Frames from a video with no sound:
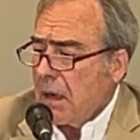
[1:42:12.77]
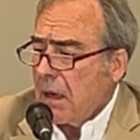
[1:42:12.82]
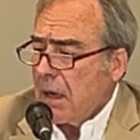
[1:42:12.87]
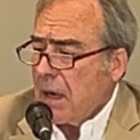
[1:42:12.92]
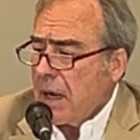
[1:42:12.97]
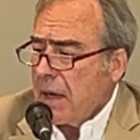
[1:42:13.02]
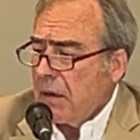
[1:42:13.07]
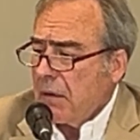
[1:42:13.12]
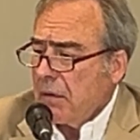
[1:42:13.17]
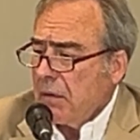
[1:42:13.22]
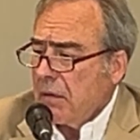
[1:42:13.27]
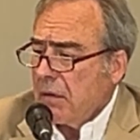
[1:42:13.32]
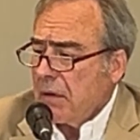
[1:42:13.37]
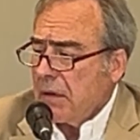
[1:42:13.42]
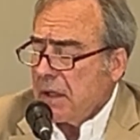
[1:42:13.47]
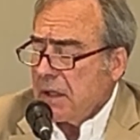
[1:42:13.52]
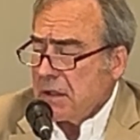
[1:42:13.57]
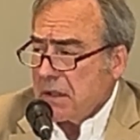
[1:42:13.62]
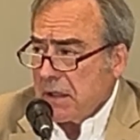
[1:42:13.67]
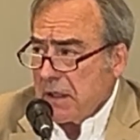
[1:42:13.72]
I don't know that
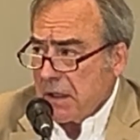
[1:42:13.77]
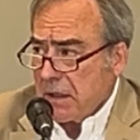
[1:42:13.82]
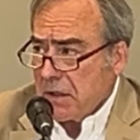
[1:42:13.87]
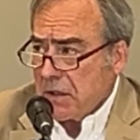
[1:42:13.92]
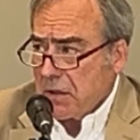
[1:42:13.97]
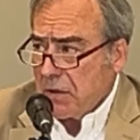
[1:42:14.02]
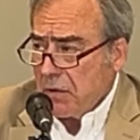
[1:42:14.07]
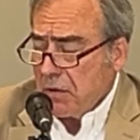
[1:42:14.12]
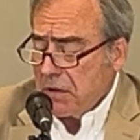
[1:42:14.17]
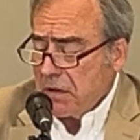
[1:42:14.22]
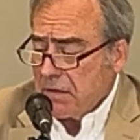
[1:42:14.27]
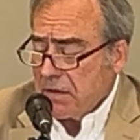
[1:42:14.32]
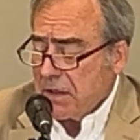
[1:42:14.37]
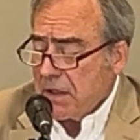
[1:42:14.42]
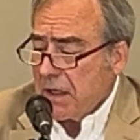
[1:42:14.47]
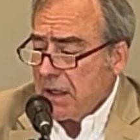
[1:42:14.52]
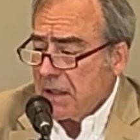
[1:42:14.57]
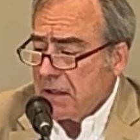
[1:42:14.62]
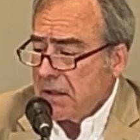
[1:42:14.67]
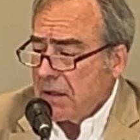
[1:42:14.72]
these are the exclusive
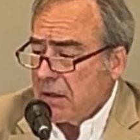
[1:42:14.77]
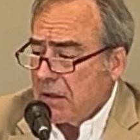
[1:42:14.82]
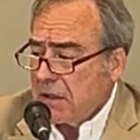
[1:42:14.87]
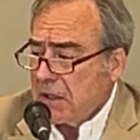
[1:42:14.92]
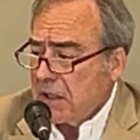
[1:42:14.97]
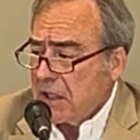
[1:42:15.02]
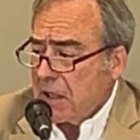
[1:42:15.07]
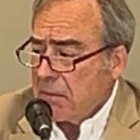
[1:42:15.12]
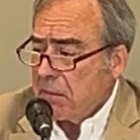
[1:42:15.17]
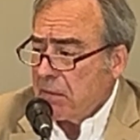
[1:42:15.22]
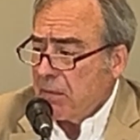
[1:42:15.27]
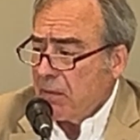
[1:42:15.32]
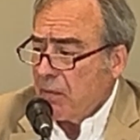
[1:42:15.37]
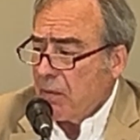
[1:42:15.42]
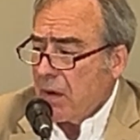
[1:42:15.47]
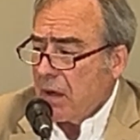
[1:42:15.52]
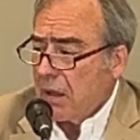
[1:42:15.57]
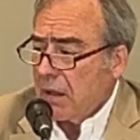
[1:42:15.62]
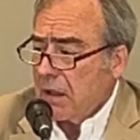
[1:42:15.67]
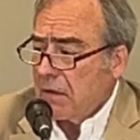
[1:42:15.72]
sites that are susceptible to
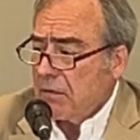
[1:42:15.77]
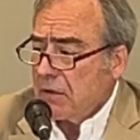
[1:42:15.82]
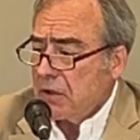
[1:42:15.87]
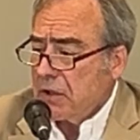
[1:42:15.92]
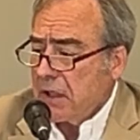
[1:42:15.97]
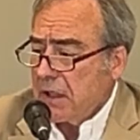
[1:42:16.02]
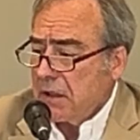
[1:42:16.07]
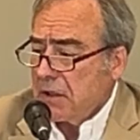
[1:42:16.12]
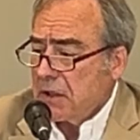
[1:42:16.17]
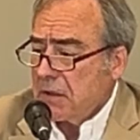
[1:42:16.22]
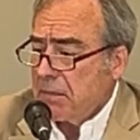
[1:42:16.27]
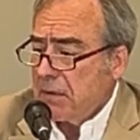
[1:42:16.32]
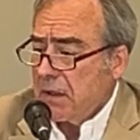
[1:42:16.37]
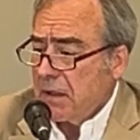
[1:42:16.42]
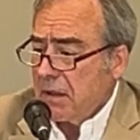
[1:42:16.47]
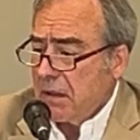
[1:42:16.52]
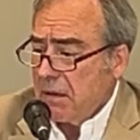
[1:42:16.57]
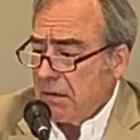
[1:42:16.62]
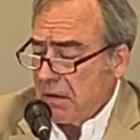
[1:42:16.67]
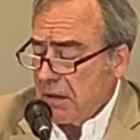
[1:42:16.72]
water level changes, but
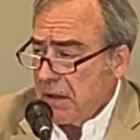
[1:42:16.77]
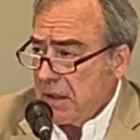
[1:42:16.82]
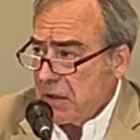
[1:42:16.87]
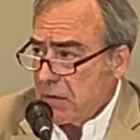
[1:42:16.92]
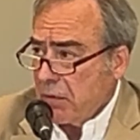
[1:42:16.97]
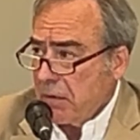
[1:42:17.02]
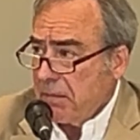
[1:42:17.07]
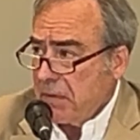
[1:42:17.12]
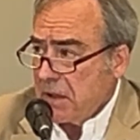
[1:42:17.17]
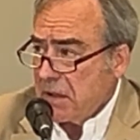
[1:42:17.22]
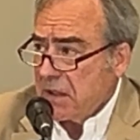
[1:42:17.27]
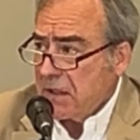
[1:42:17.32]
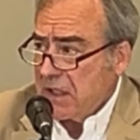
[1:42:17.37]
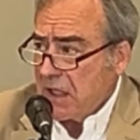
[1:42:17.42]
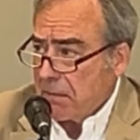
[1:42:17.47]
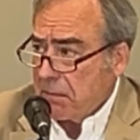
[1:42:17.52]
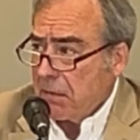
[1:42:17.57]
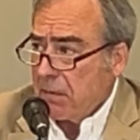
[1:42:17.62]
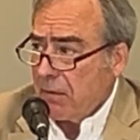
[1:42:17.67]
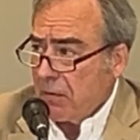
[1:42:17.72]
these would be
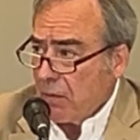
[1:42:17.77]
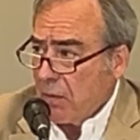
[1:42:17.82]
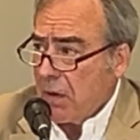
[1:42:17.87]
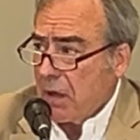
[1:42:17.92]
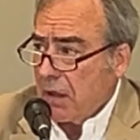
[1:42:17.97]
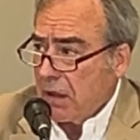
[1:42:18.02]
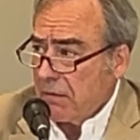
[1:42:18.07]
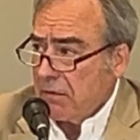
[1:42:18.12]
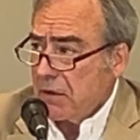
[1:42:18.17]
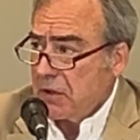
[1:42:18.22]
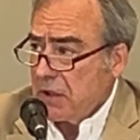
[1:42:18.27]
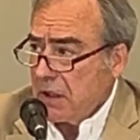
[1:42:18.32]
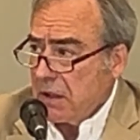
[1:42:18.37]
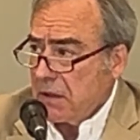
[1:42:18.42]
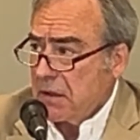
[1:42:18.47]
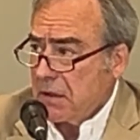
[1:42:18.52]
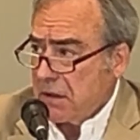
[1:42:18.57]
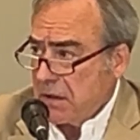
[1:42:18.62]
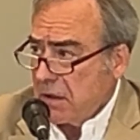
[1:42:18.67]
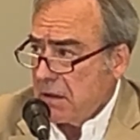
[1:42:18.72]
susceptible to water level
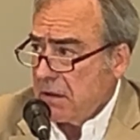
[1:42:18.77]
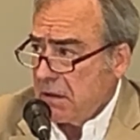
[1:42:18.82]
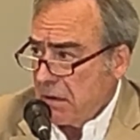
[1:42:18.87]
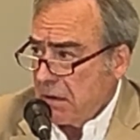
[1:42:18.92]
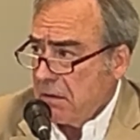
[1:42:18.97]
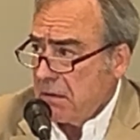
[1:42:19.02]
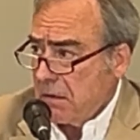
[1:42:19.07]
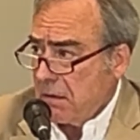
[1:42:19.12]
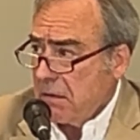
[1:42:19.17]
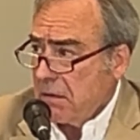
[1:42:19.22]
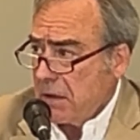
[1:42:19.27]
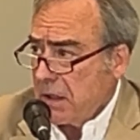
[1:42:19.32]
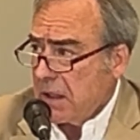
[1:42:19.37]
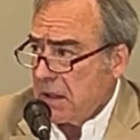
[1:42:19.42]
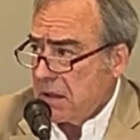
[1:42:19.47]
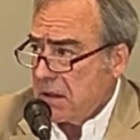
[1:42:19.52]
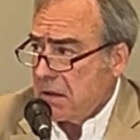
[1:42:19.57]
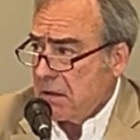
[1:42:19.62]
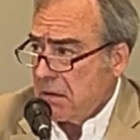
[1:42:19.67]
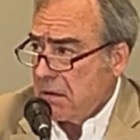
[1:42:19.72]
changes. Yes.